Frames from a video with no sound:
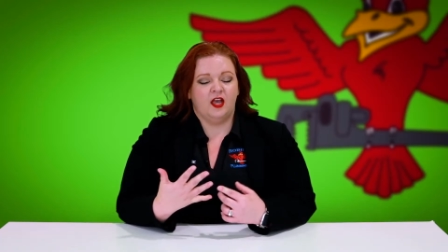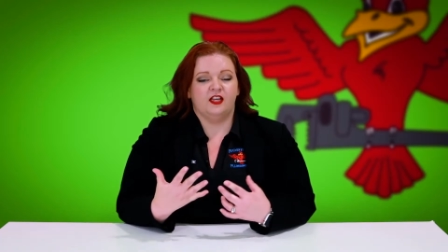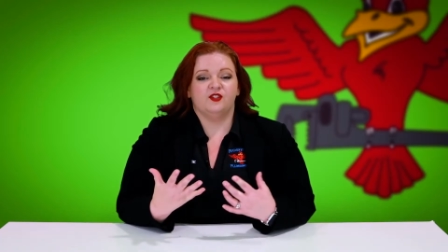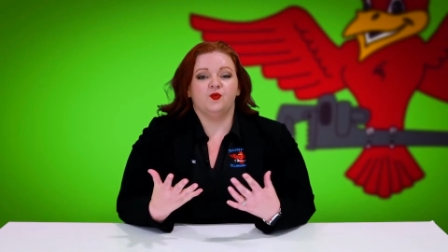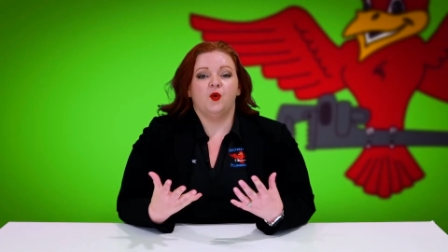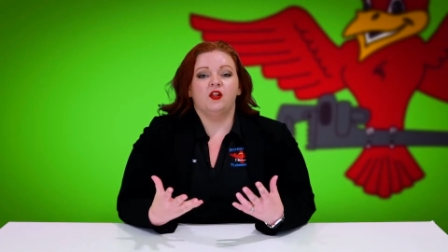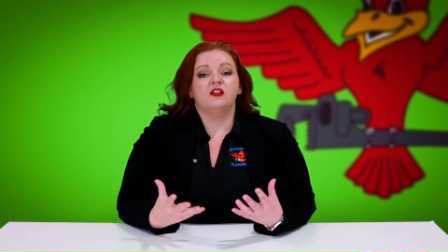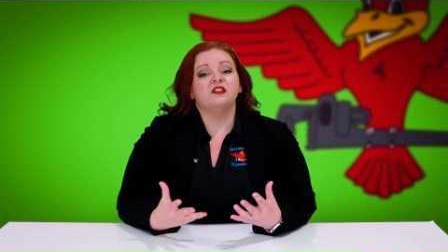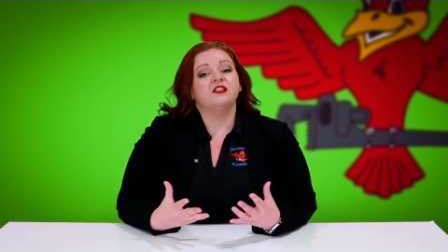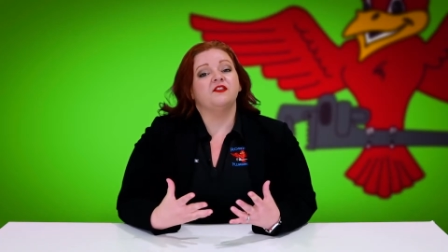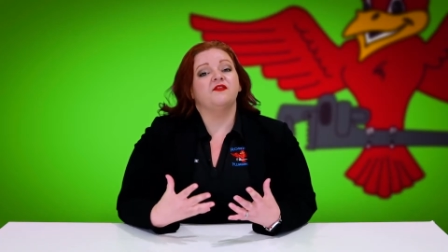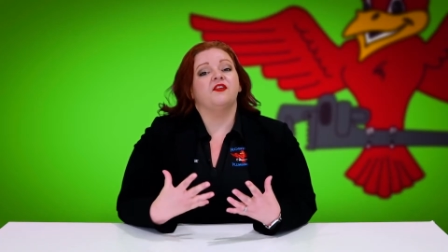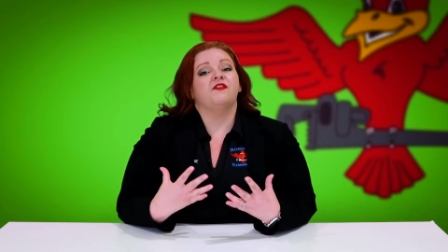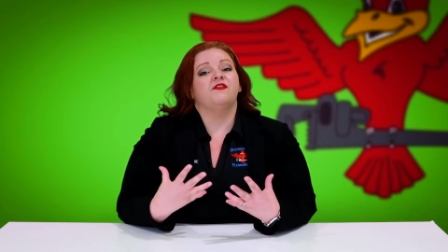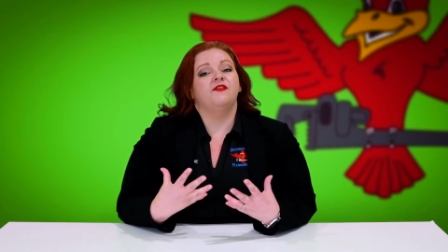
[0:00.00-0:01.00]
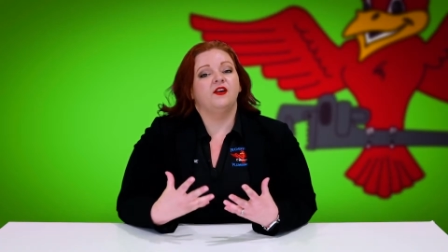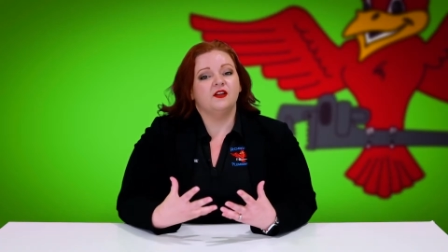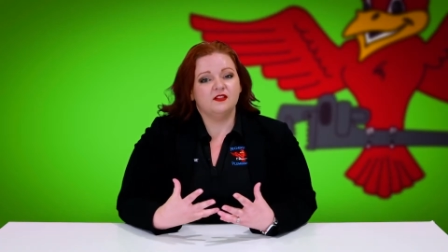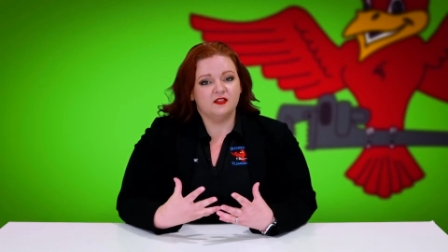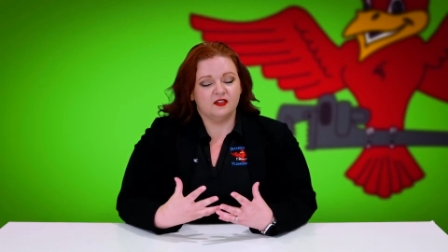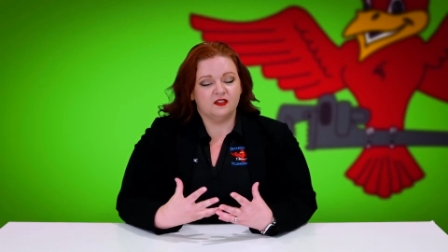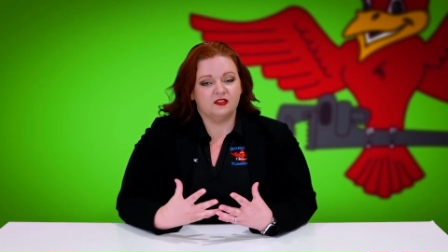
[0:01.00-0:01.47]
As well as if the
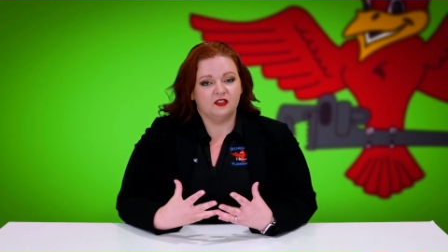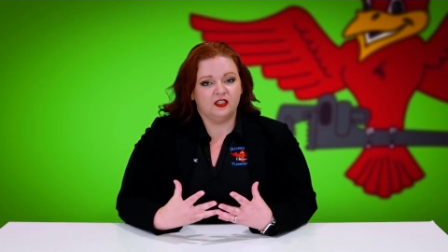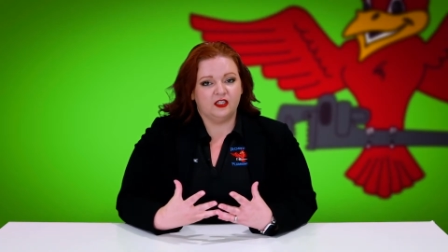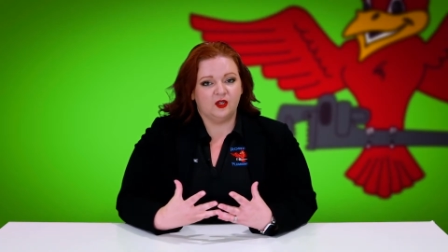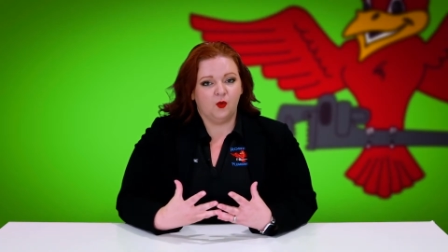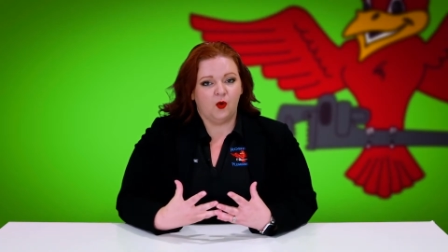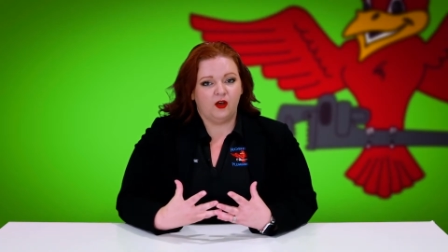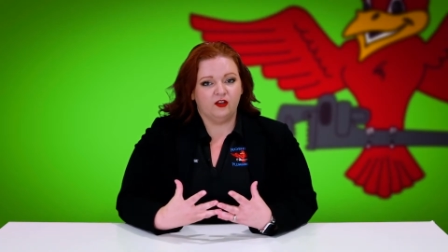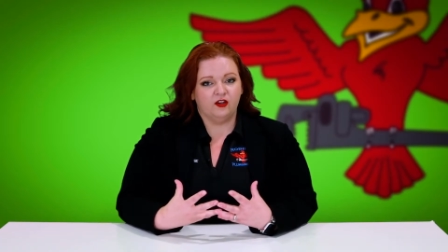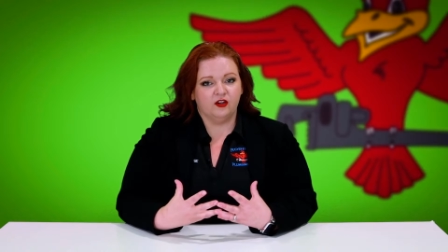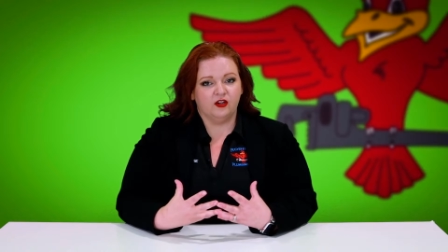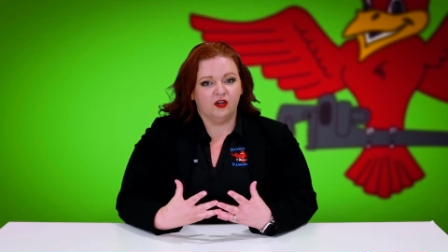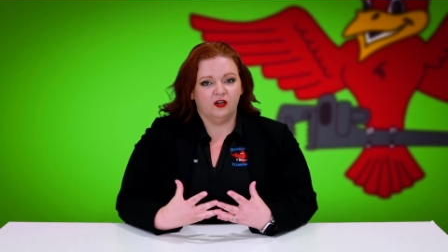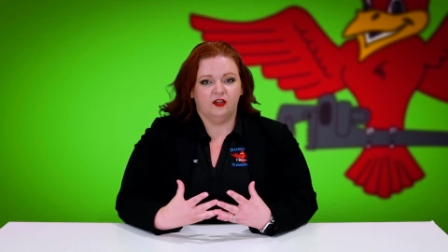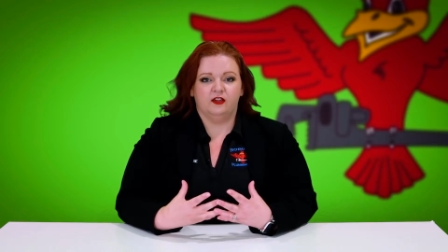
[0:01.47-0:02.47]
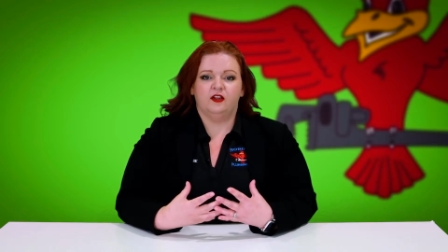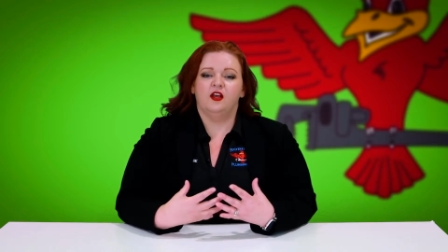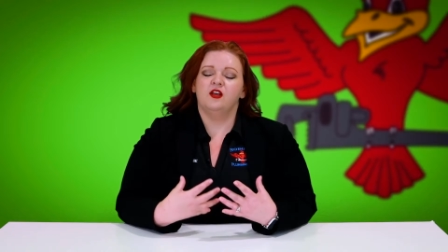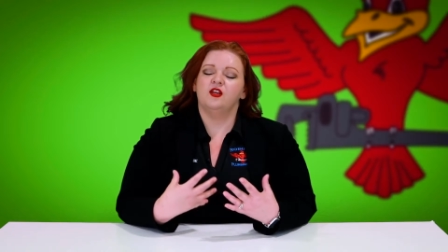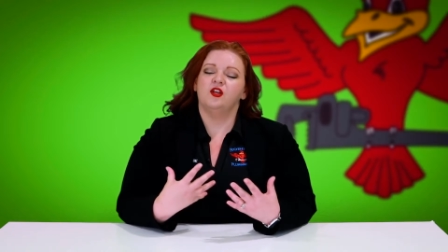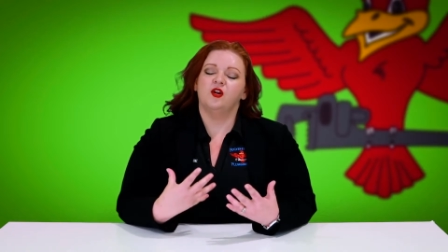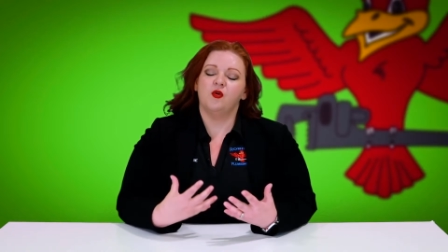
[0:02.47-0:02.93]
faucet's leaking while you're gone,
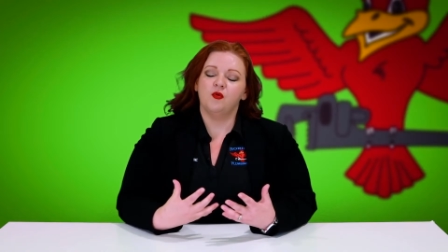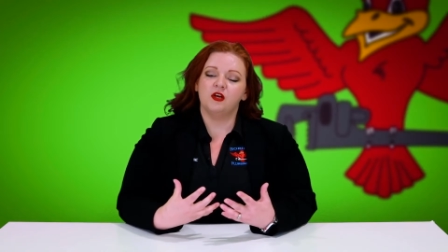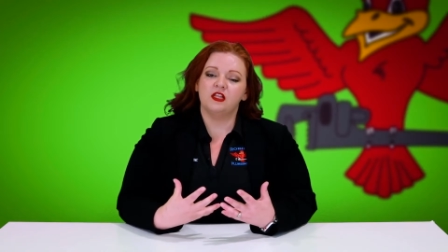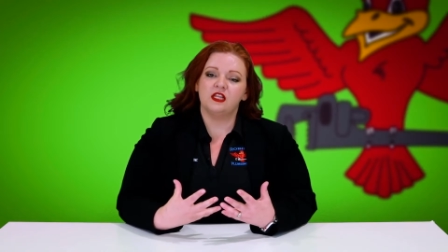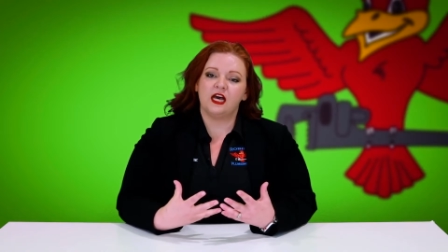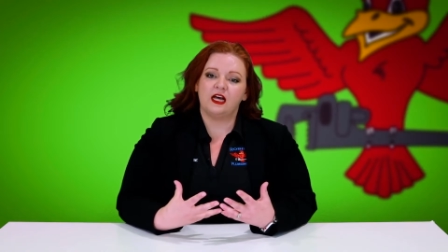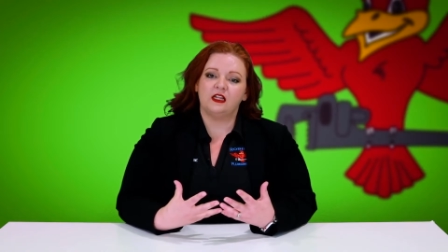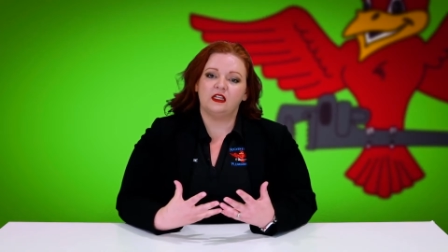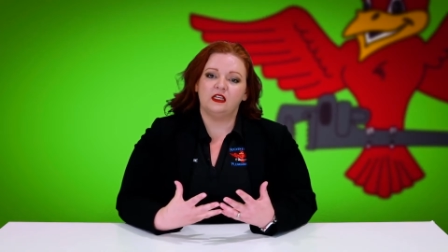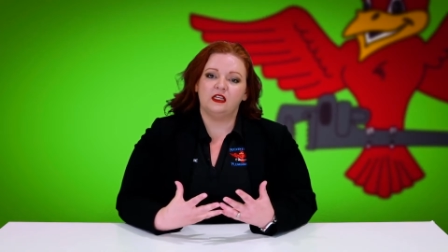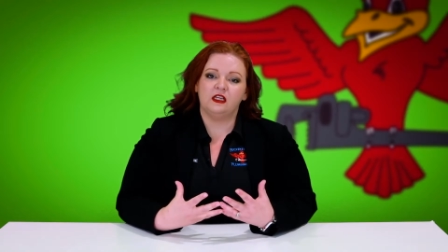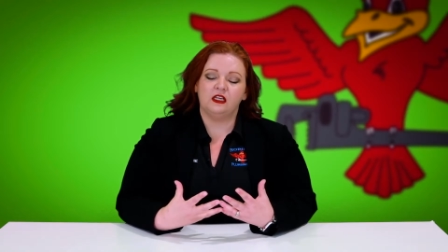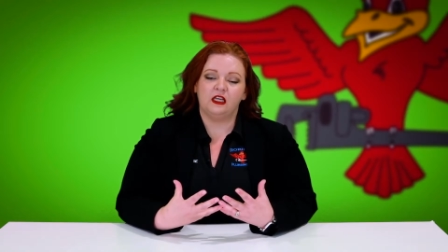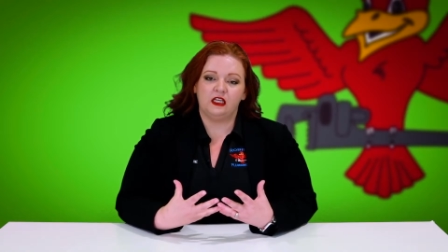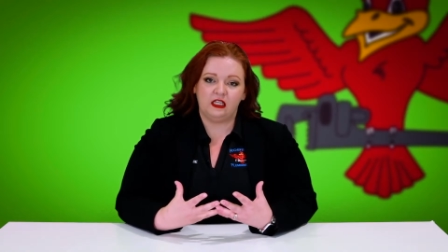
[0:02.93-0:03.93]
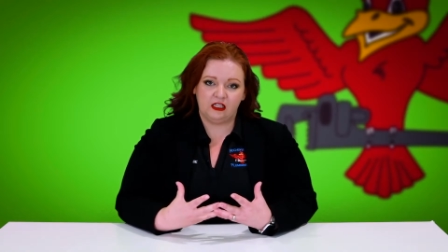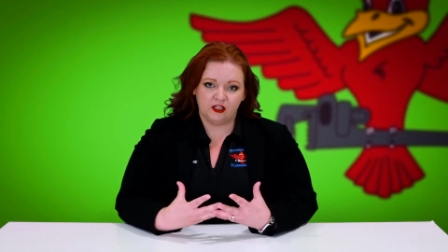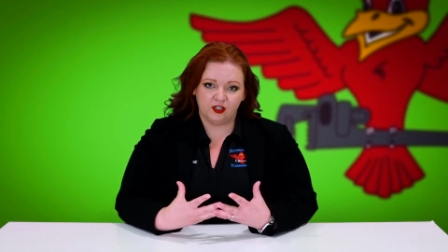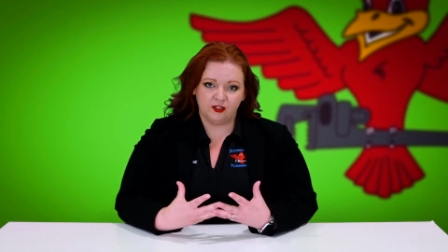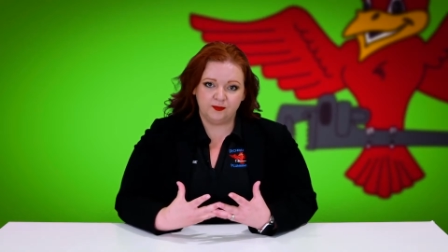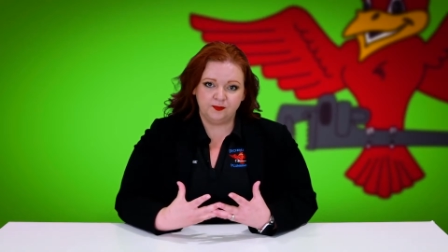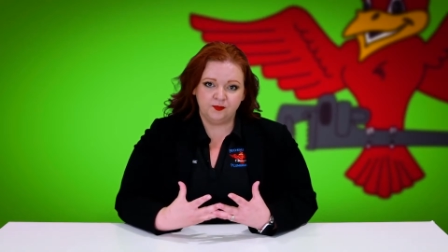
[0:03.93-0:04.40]
you don't want that leaking
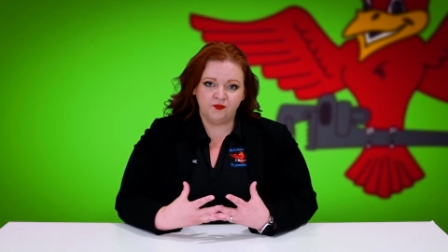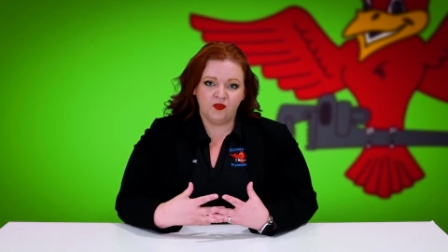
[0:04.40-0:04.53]
either.